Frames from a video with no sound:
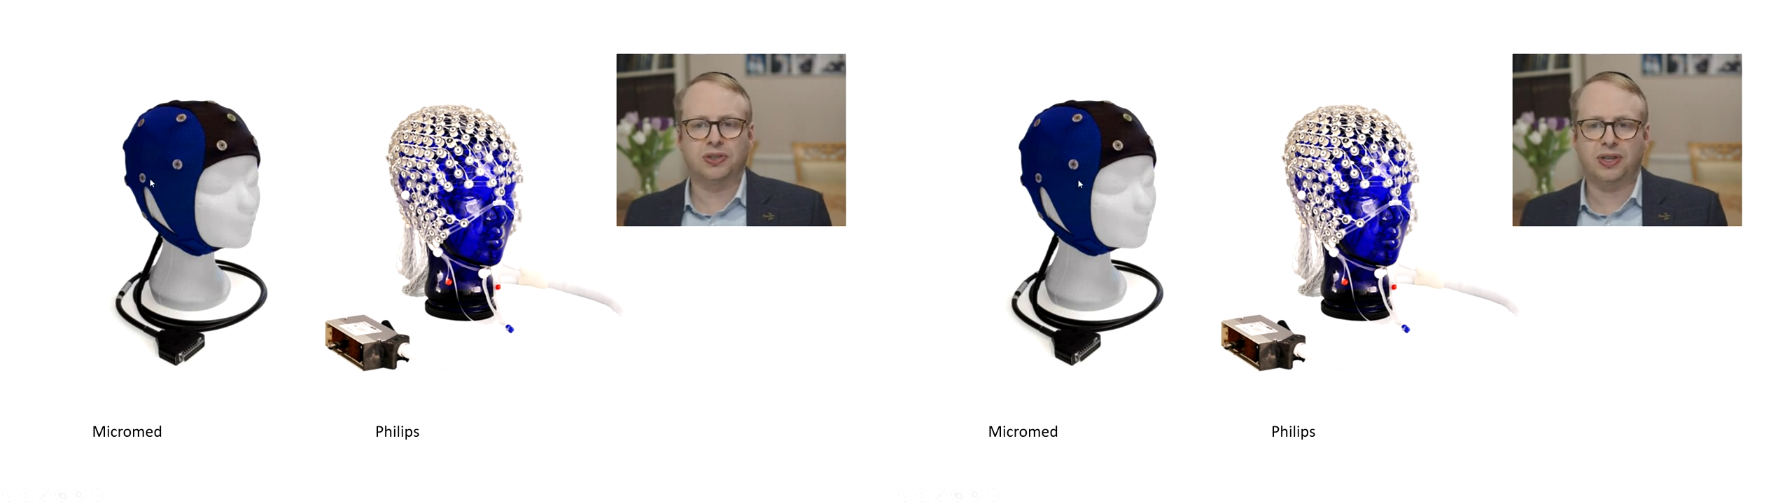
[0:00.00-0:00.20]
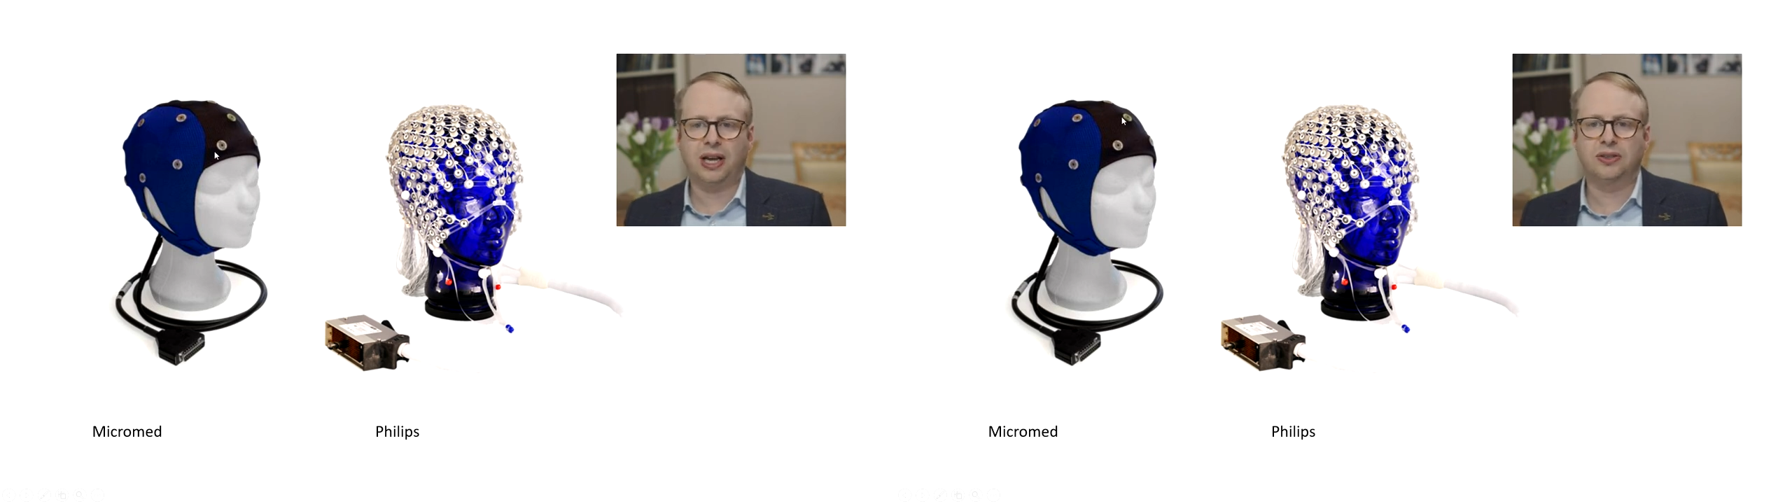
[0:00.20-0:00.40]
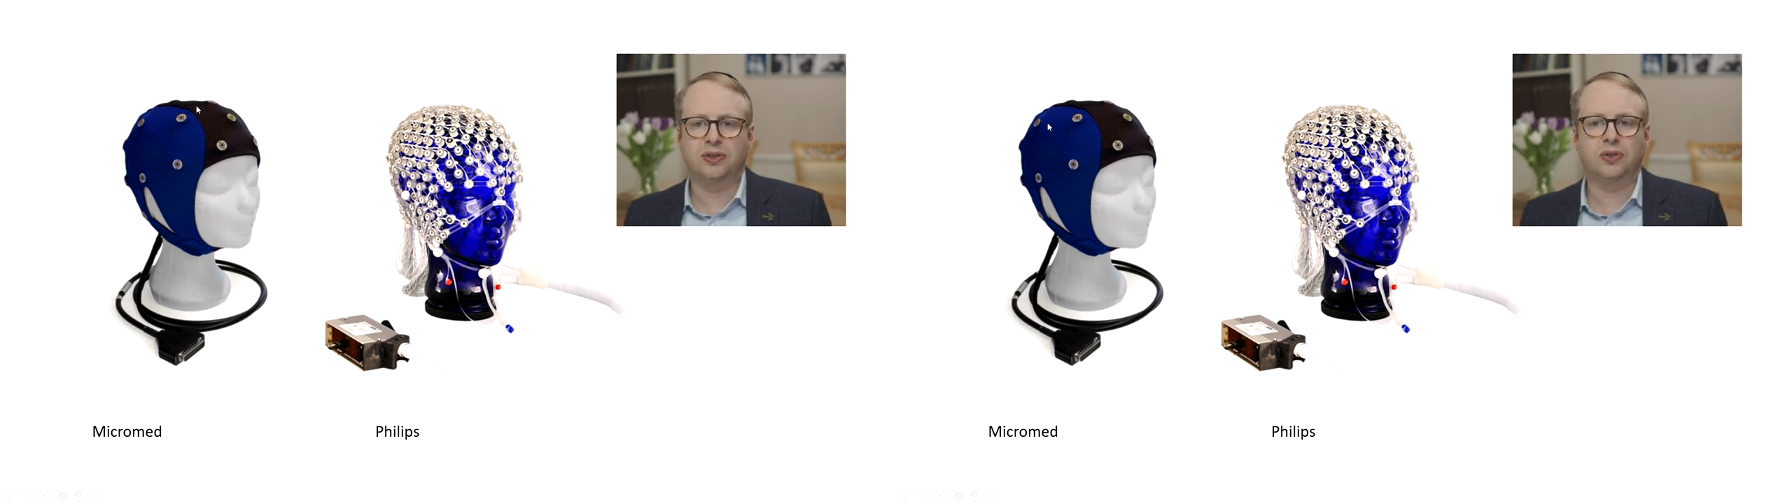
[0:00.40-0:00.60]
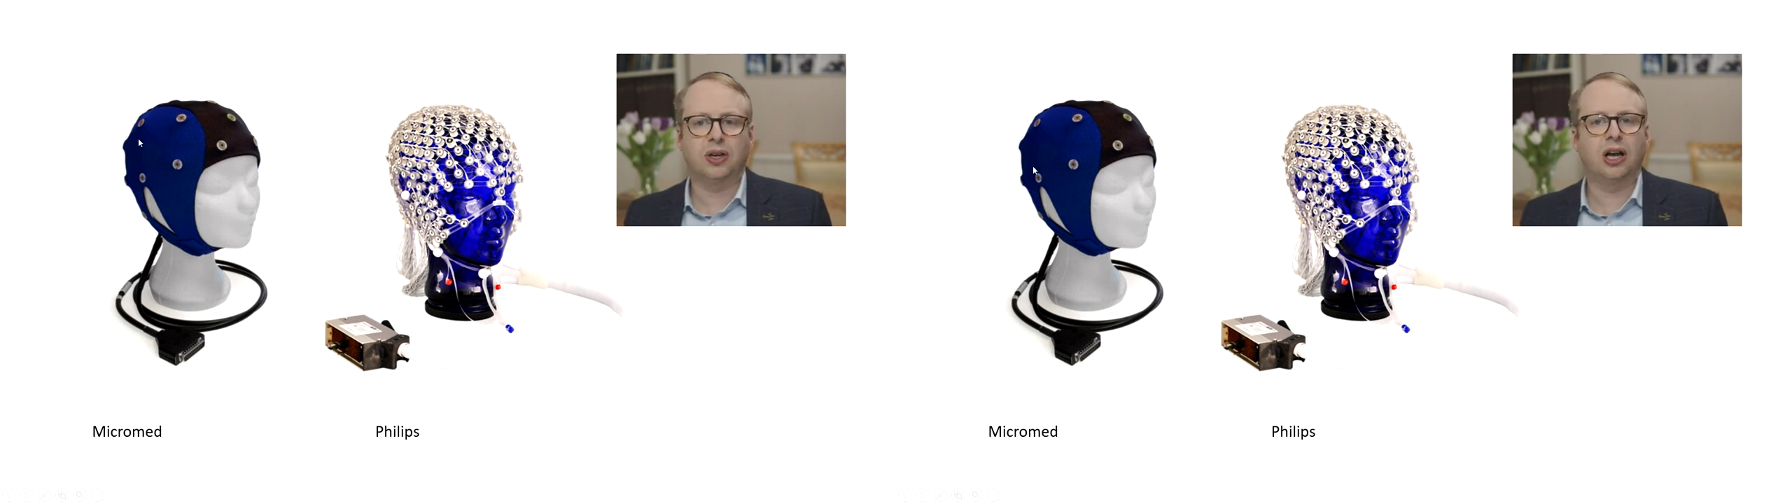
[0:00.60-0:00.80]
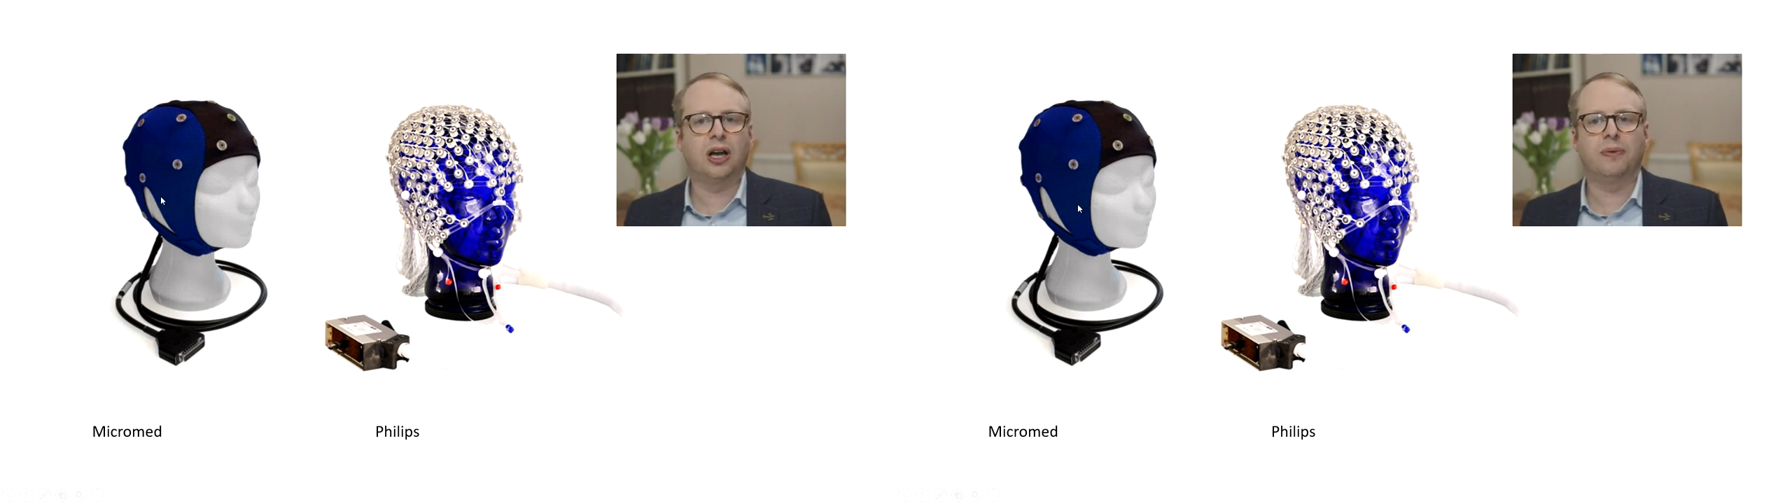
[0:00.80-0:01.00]
standard
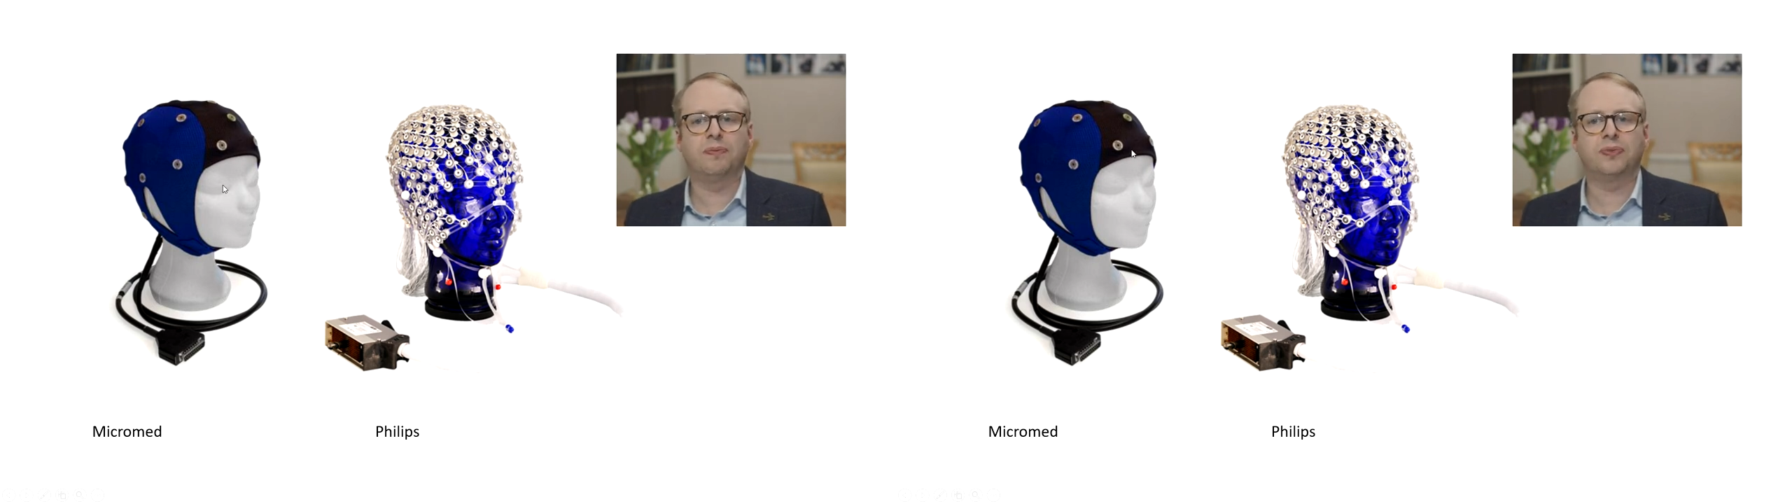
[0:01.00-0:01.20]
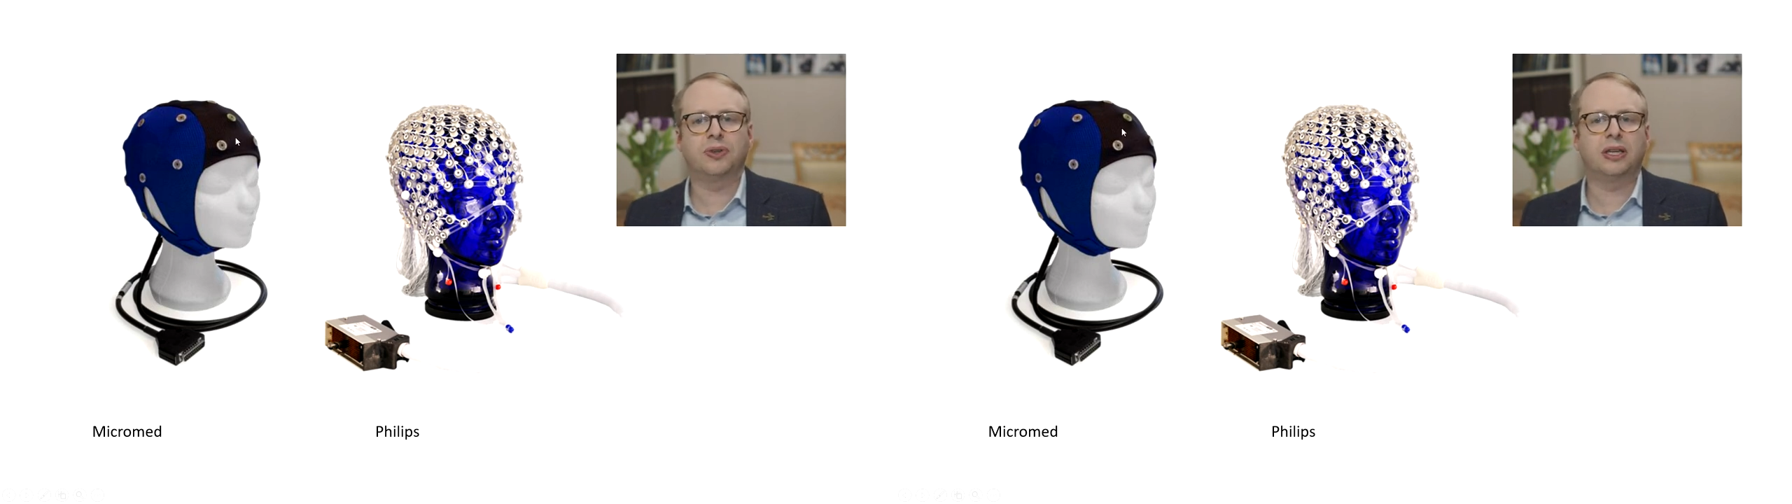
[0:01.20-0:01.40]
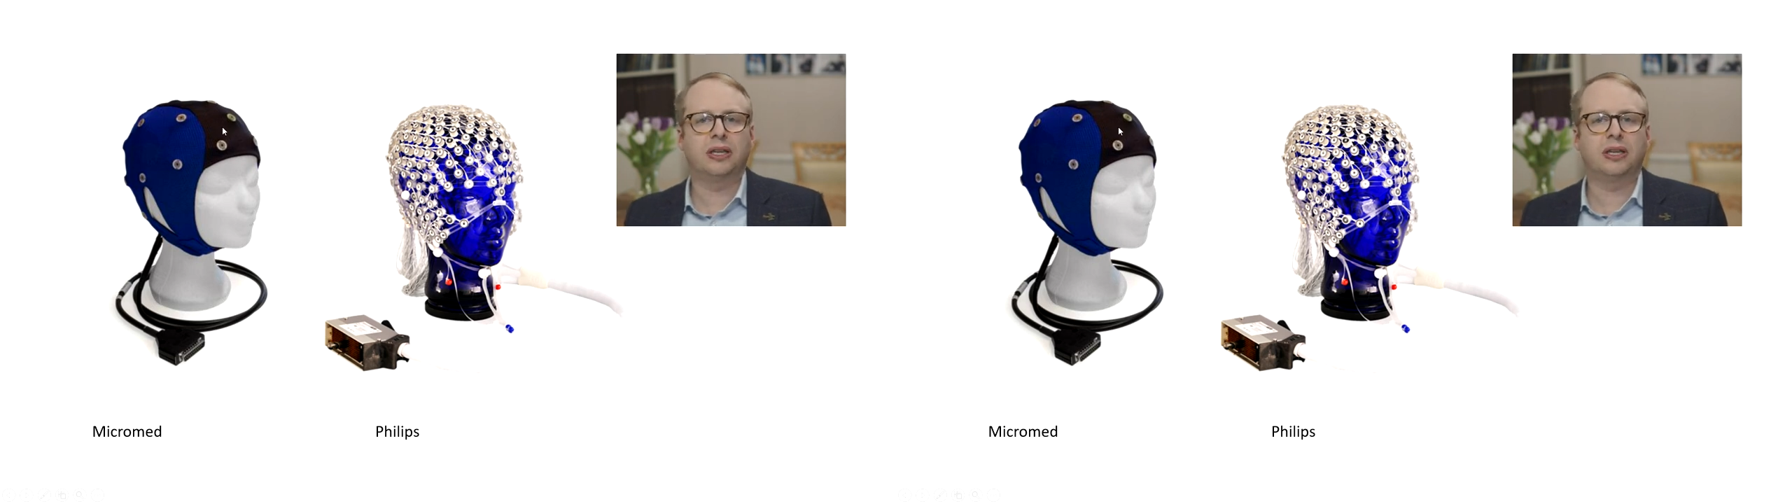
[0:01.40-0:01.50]
um,